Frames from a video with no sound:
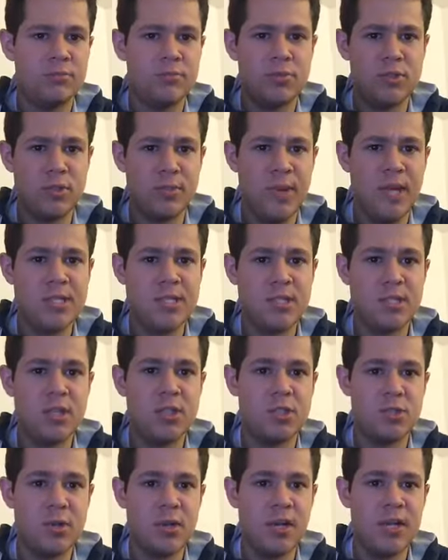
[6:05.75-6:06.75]

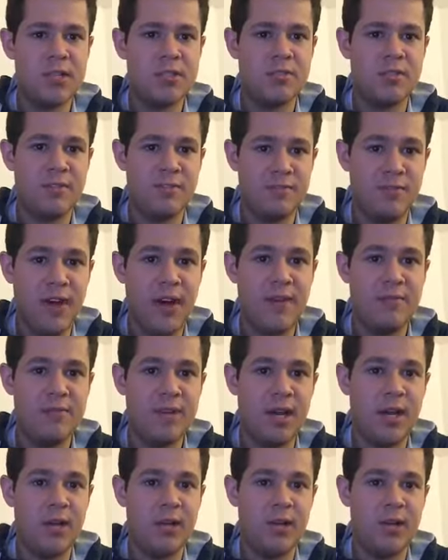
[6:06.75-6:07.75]
domestic drinks,
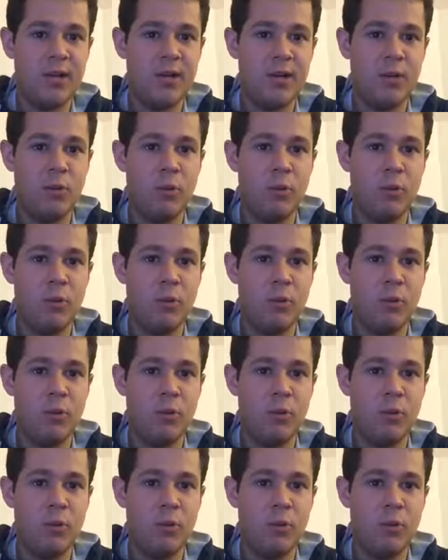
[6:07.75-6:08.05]
$5